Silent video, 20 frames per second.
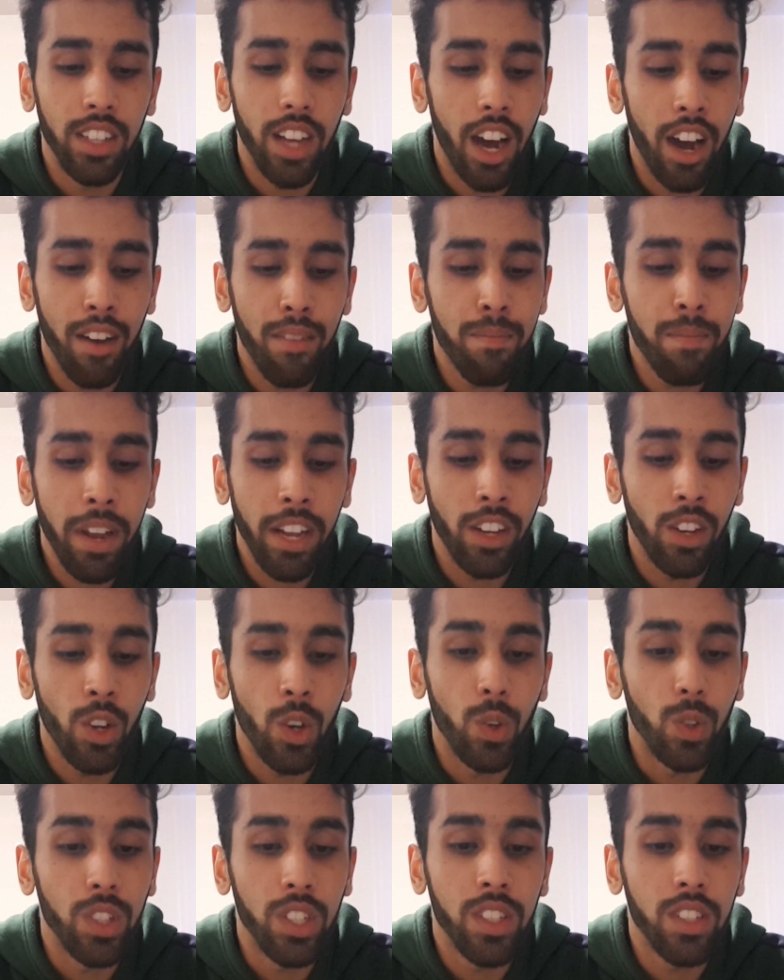I've made
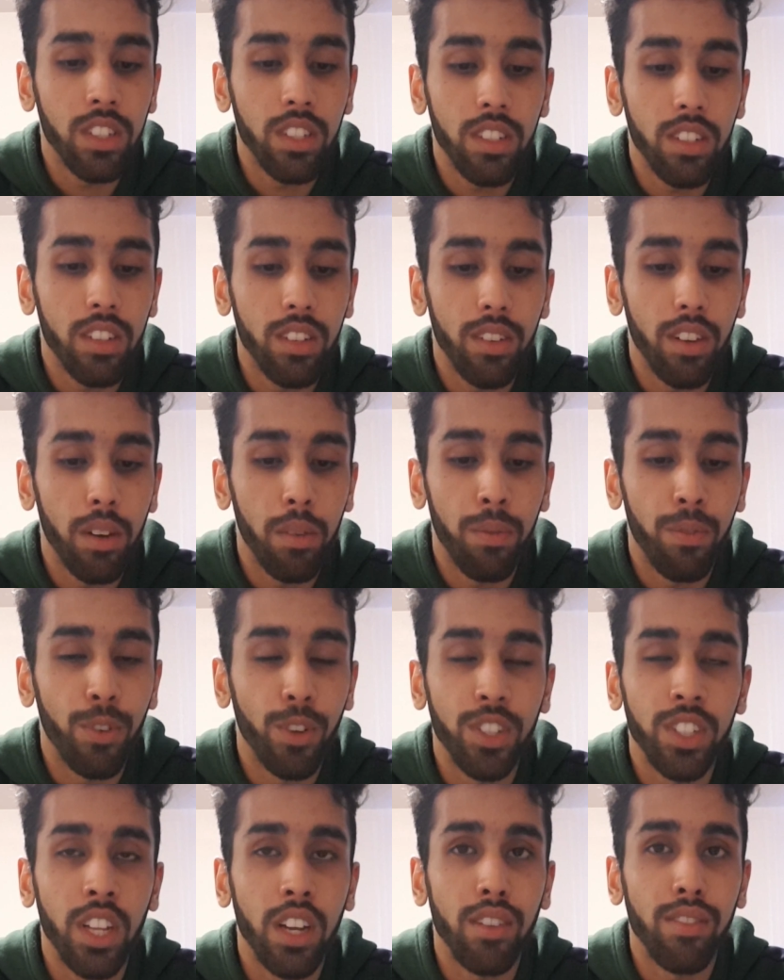notes
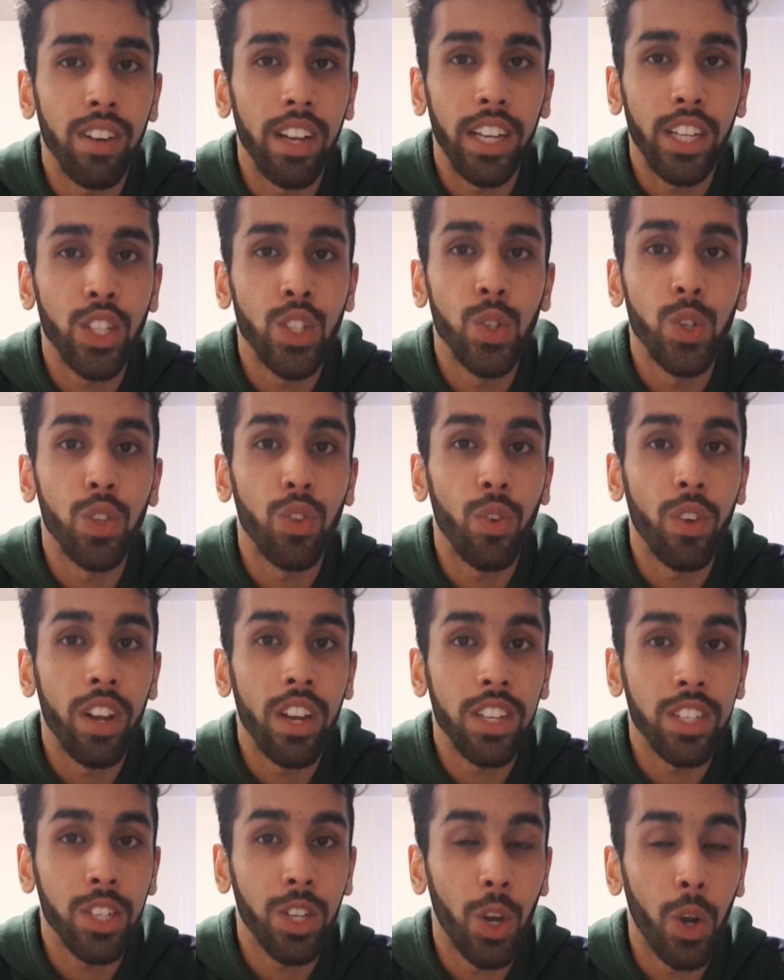for stuff like 2 or 3
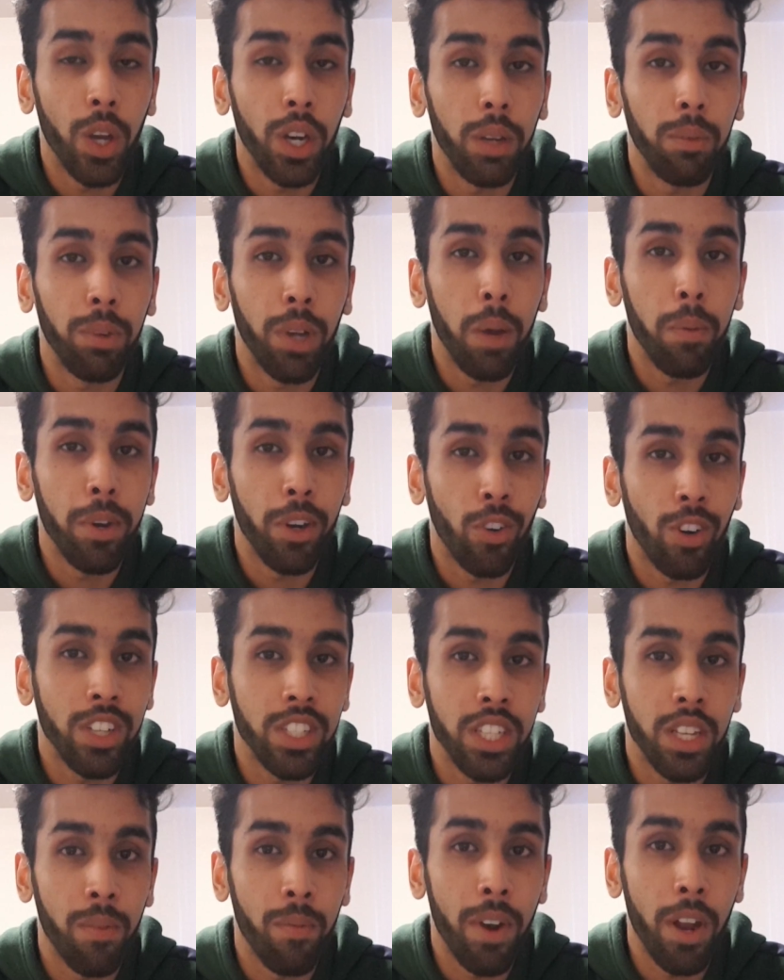years ago, and I'm coming
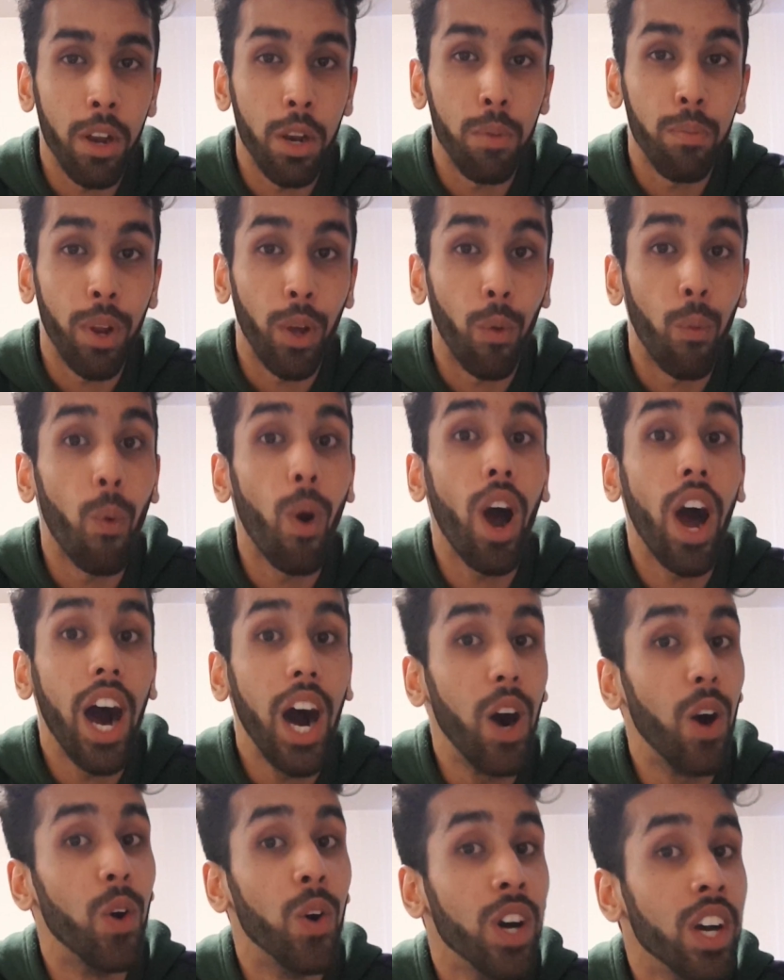across them and I'm like,
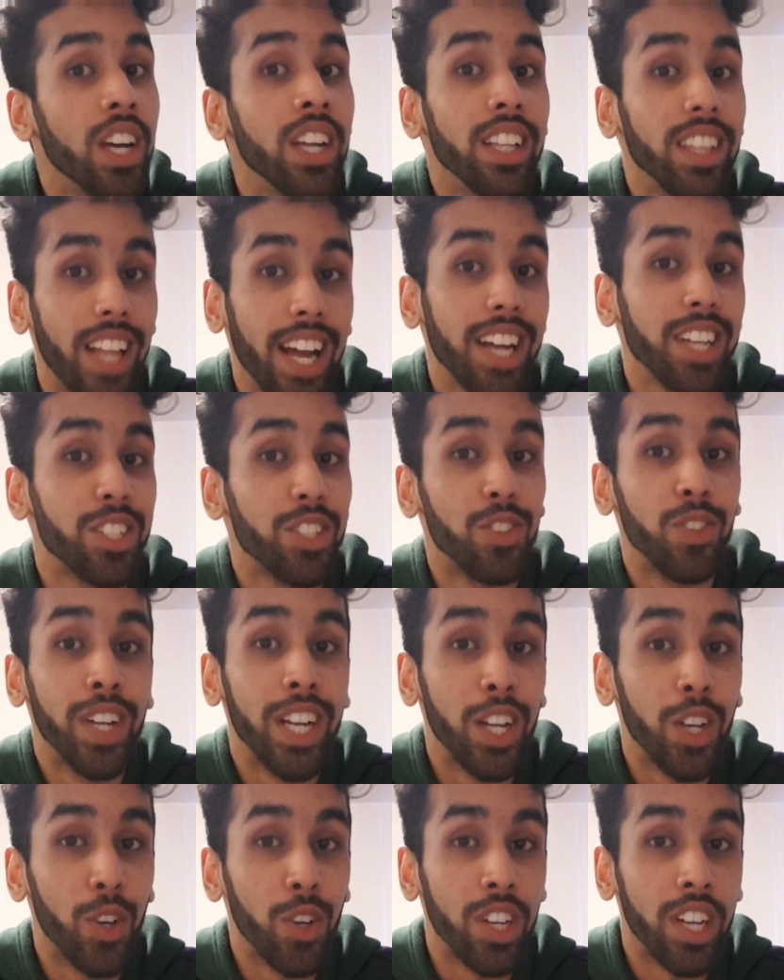wow, that's a
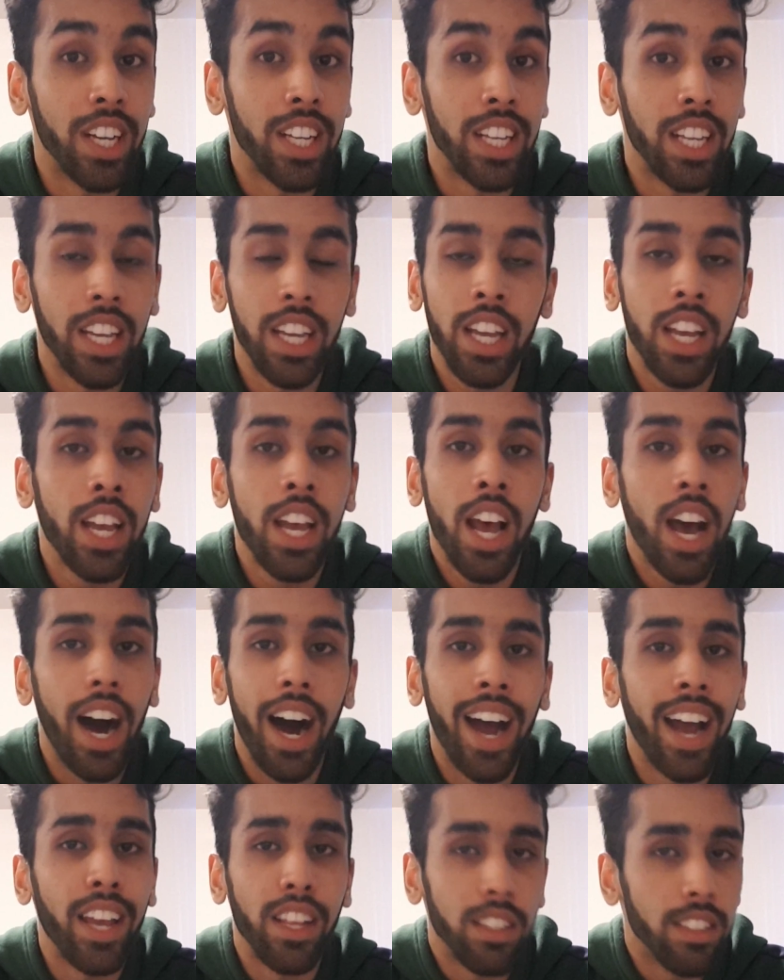really good idea.
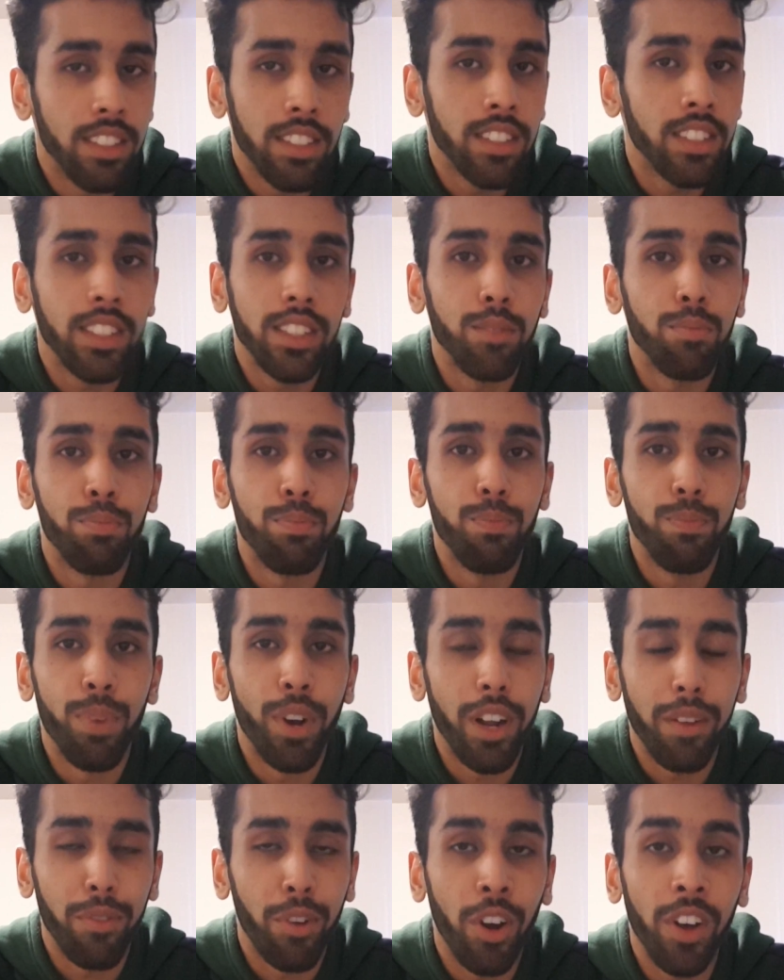
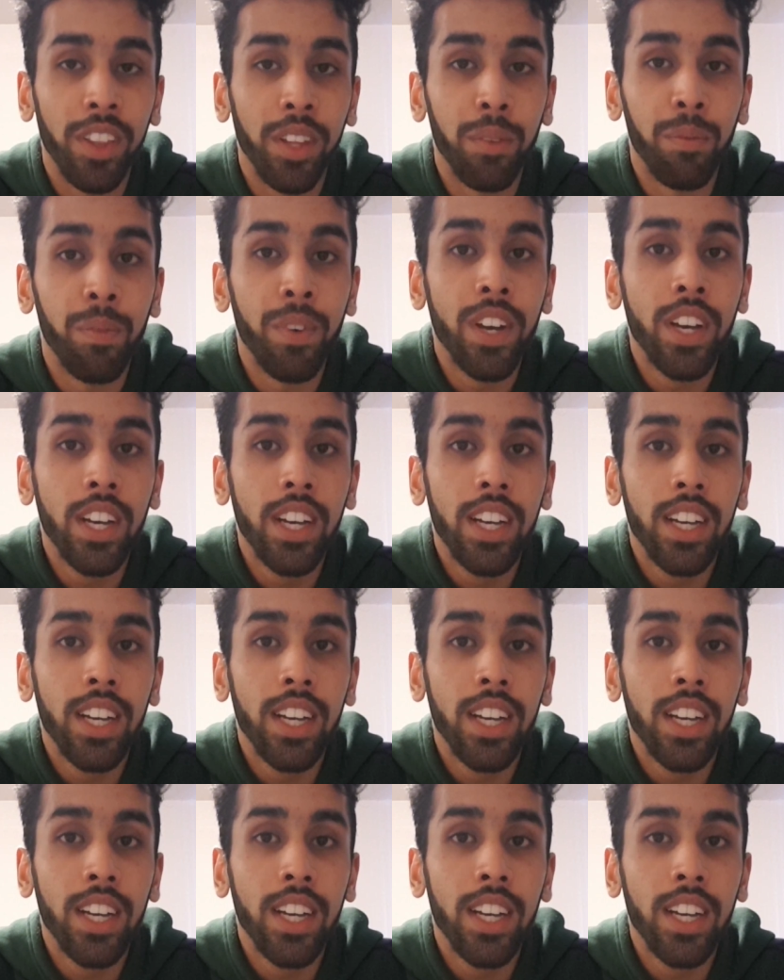But I forgot them.